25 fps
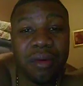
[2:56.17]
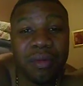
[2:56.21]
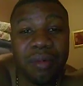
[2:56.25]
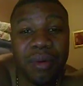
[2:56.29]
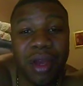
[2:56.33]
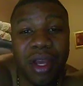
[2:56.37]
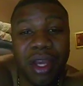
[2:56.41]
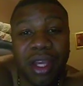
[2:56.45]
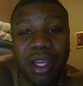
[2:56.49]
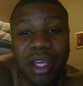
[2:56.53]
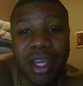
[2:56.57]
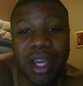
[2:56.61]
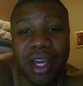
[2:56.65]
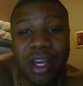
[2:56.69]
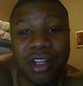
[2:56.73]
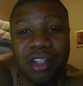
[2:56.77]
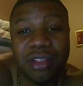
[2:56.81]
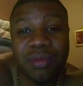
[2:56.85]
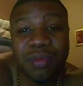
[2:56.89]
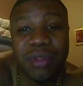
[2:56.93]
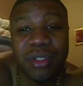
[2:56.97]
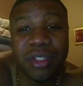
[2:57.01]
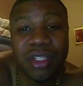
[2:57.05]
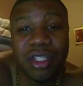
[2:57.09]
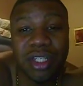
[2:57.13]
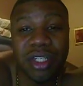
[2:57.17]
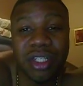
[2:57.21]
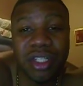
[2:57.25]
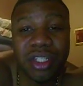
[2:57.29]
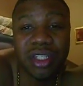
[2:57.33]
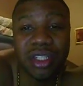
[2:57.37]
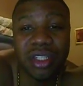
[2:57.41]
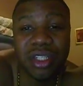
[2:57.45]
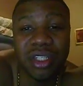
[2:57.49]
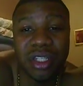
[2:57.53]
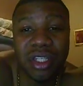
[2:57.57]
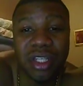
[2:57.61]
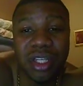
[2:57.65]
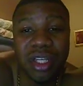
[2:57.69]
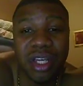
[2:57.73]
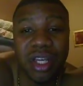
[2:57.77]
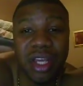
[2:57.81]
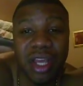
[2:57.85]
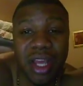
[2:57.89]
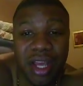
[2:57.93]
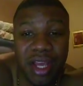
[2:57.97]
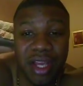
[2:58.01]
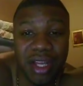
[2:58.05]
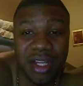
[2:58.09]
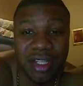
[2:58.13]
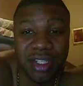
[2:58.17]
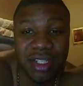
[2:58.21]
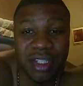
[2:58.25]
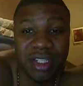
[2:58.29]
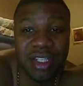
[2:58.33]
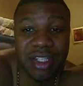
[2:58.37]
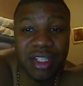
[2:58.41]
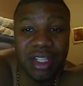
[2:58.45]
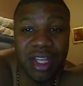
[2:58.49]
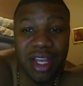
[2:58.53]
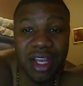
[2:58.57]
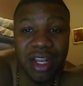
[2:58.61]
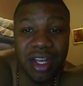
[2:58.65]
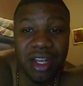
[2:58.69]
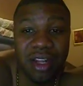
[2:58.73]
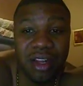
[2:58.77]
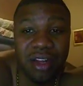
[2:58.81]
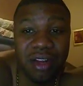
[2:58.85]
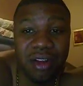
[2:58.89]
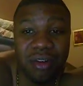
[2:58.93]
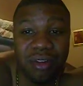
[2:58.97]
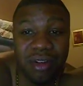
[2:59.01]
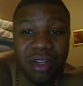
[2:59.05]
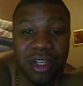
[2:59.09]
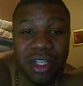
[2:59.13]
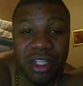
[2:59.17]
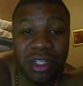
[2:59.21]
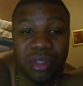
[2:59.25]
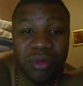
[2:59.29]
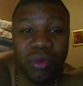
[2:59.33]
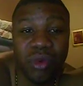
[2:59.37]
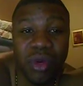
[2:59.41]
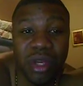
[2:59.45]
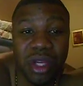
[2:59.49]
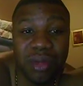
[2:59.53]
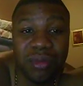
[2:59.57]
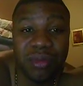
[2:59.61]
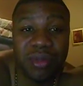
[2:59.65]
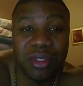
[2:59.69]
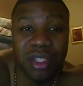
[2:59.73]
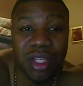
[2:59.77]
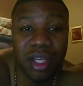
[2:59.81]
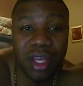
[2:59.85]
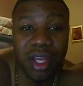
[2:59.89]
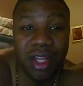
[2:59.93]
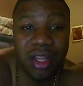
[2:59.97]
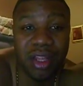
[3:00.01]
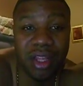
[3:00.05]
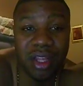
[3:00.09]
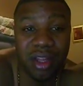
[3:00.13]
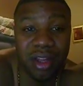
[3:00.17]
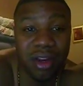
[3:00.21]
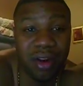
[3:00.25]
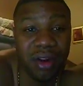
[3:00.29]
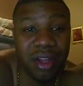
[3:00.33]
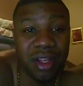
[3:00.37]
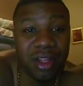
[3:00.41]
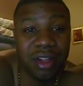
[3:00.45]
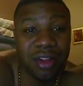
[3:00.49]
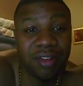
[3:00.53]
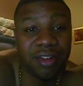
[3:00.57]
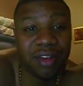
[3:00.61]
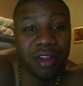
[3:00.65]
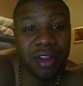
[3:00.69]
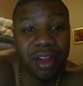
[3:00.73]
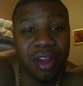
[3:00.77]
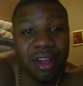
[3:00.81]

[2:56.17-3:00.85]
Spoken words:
Pacquiao's position, as stated on his website, that is,